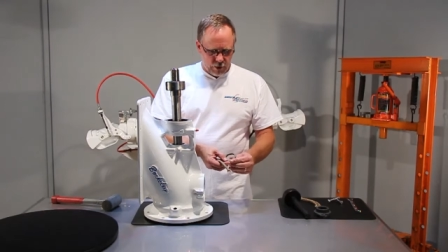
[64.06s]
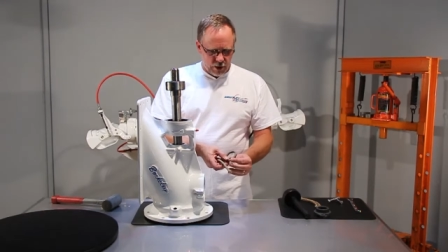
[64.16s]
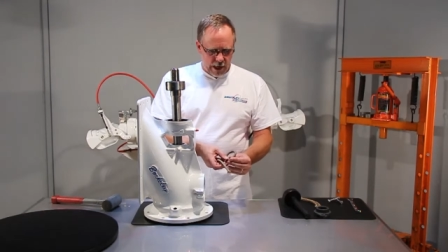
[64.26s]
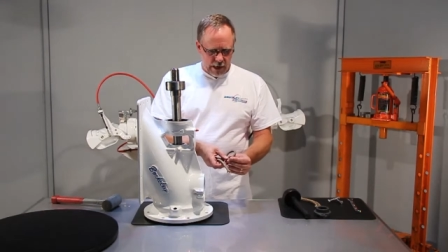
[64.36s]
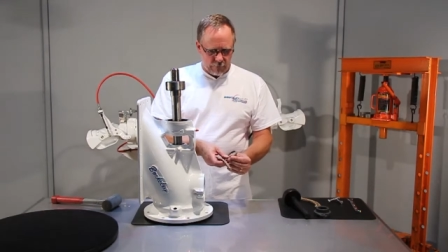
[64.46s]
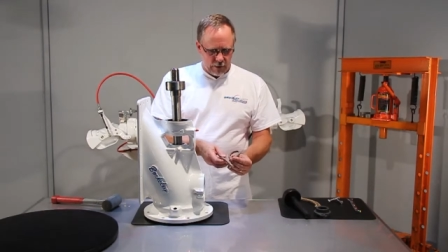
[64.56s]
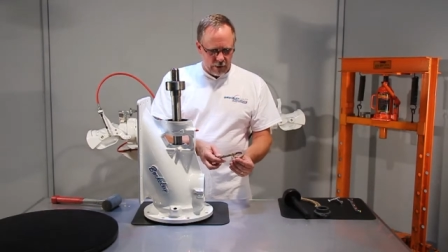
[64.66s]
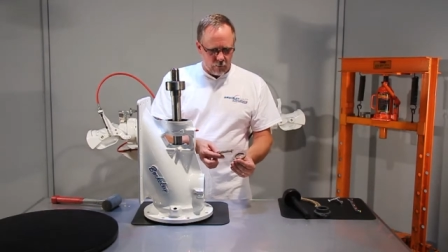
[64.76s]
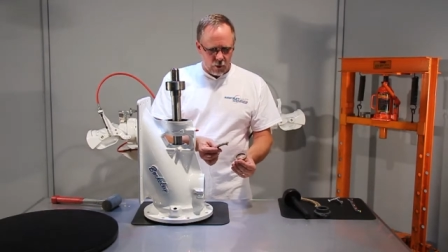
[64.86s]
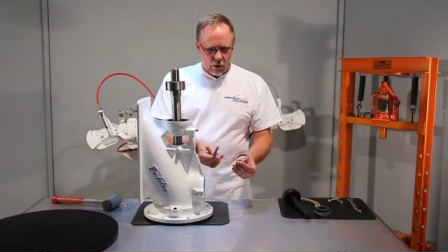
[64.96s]
the shaft
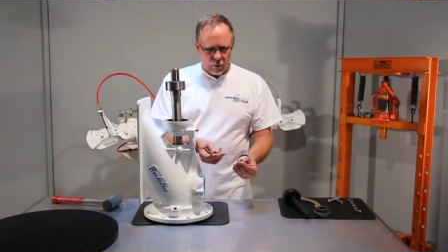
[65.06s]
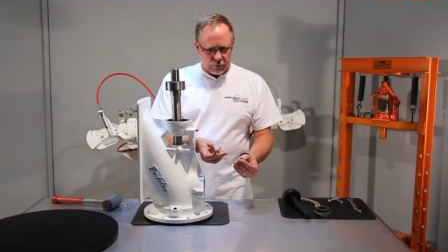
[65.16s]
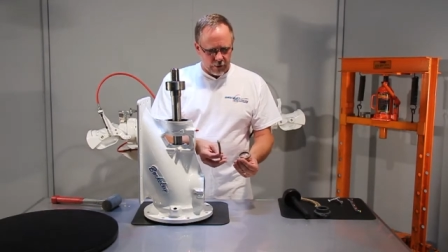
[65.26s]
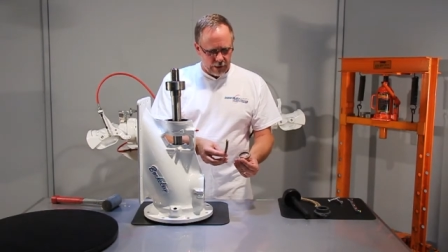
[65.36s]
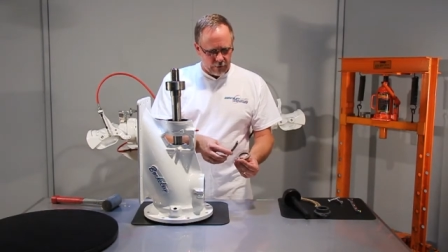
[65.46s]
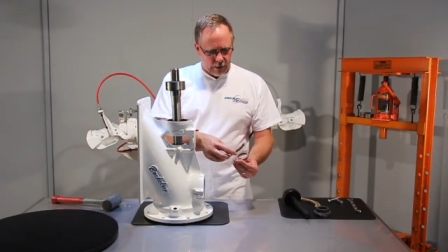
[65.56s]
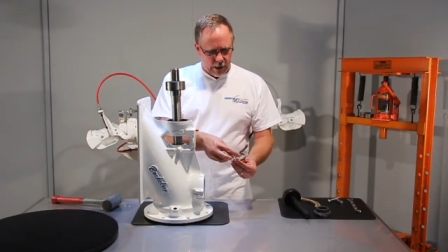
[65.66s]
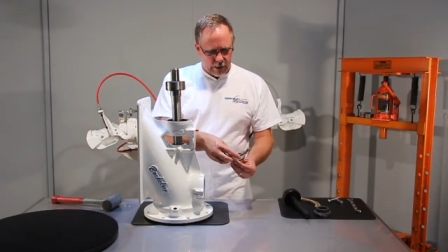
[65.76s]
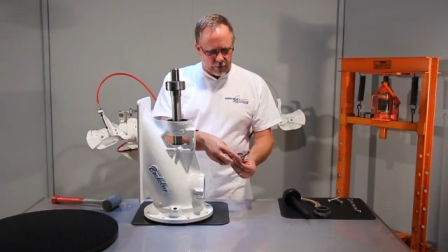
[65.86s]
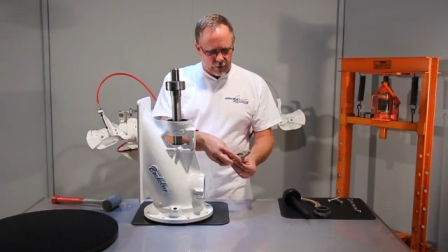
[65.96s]
and then we'll alternate the
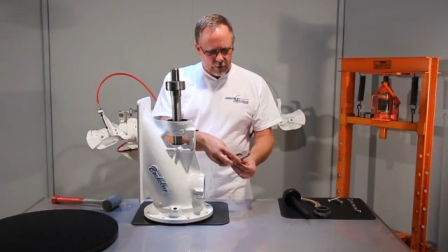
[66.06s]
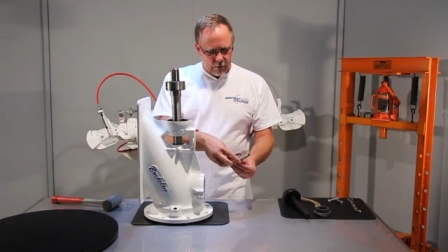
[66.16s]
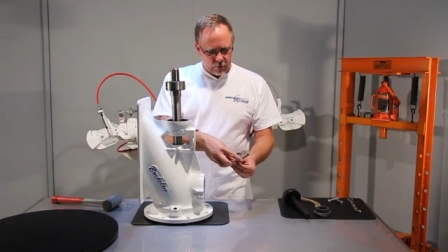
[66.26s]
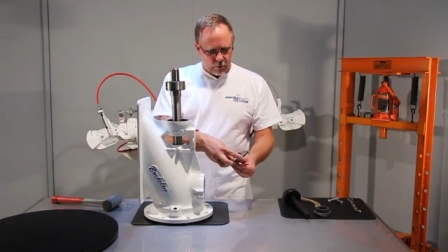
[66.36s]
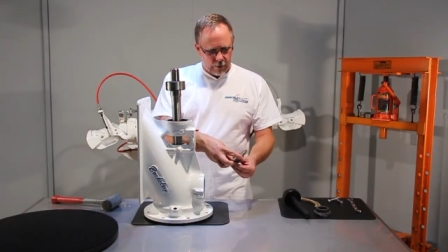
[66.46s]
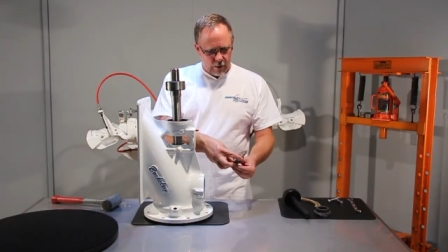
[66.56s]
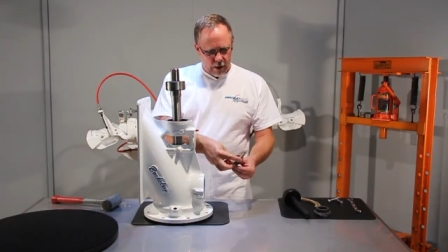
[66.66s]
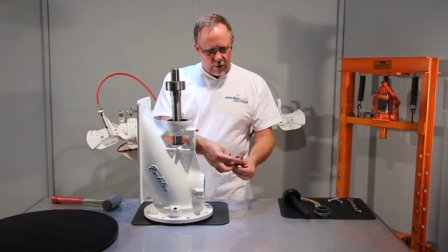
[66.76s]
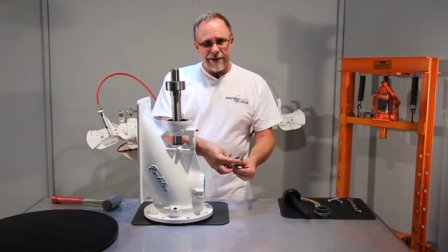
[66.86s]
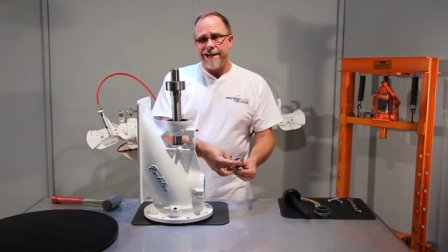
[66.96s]
cuts. So they're
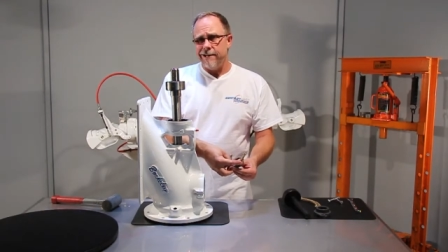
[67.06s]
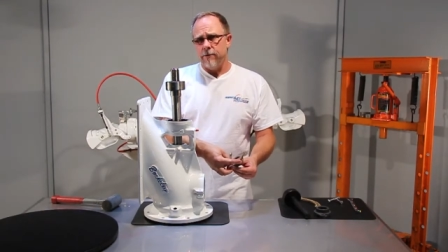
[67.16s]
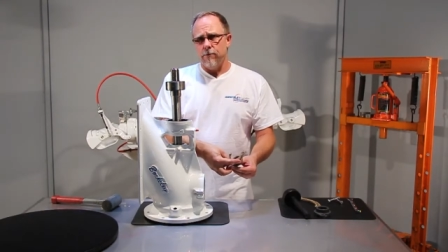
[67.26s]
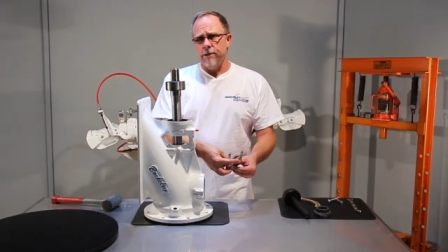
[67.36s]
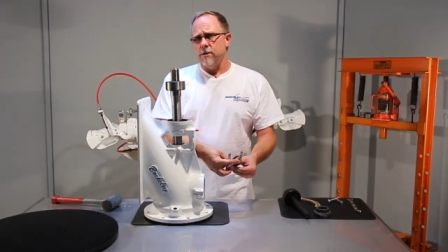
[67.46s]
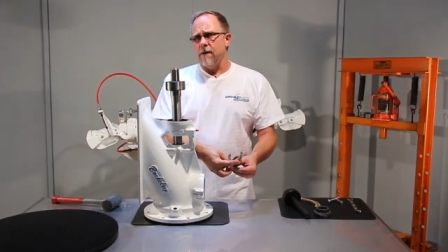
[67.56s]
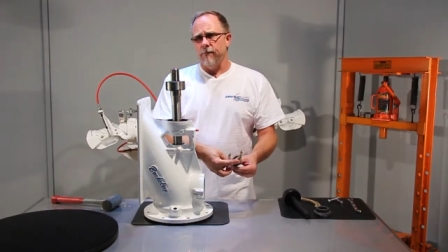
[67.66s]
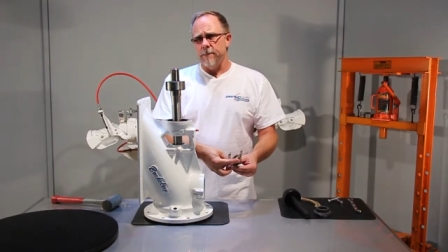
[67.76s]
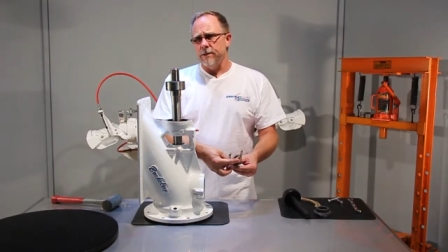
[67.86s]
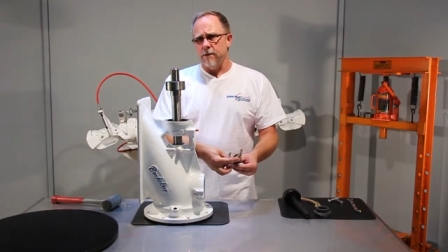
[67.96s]
180 degrees off
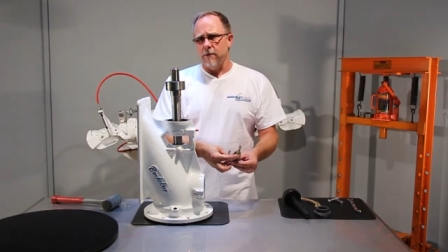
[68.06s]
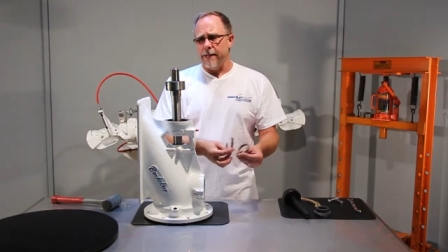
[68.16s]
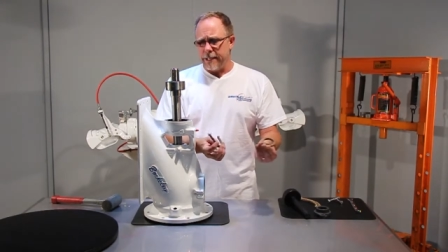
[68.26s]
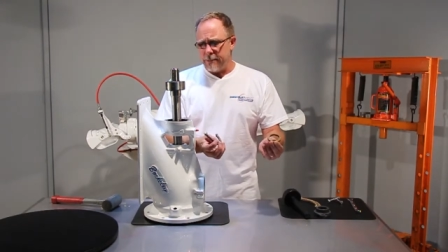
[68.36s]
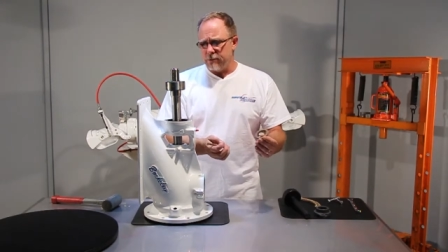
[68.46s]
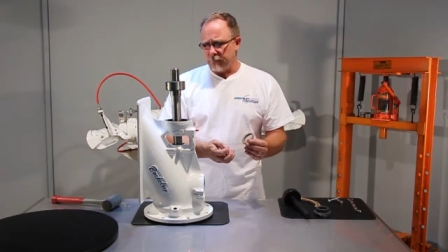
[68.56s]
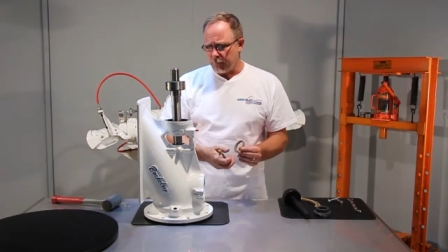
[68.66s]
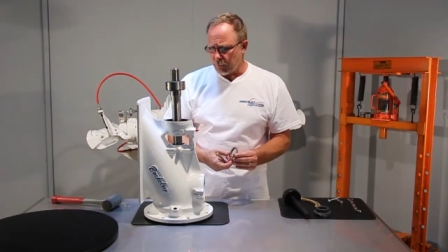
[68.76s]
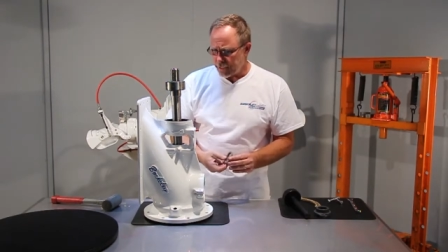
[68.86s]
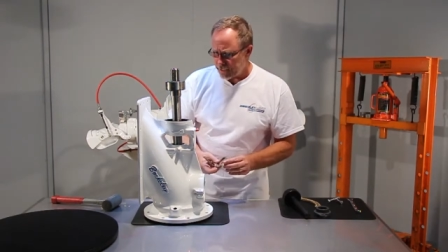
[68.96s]
from each other. That keeps it
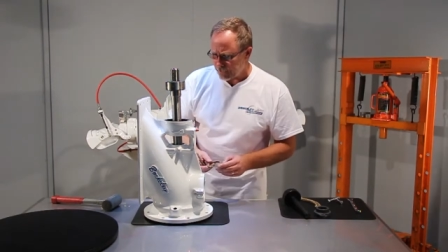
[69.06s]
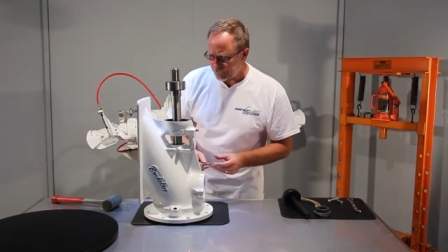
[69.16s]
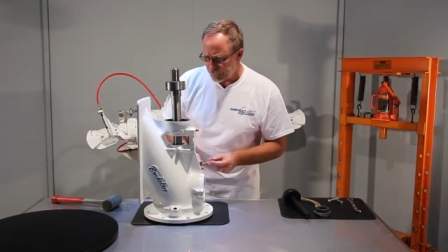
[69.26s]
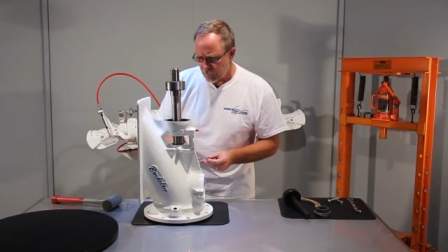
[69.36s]
from leaking.